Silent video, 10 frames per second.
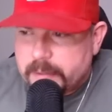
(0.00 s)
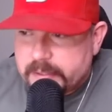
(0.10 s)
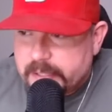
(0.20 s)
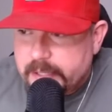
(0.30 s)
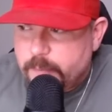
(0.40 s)

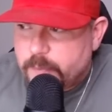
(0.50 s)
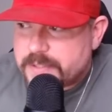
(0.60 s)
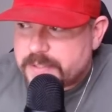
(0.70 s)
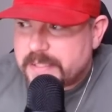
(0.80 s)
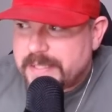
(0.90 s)
did
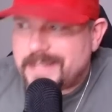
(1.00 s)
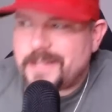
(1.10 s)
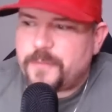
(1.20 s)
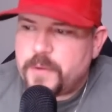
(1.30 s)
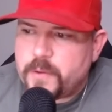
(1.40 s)
was get to
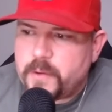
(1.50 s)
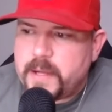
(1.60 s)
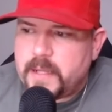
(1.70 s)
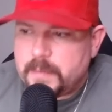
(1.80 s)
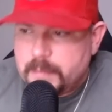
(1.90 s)
the free throw
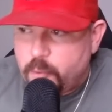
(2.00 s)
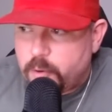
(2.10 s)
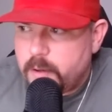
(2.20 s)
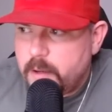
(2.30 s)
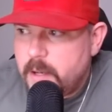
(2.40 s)
line a little bit more,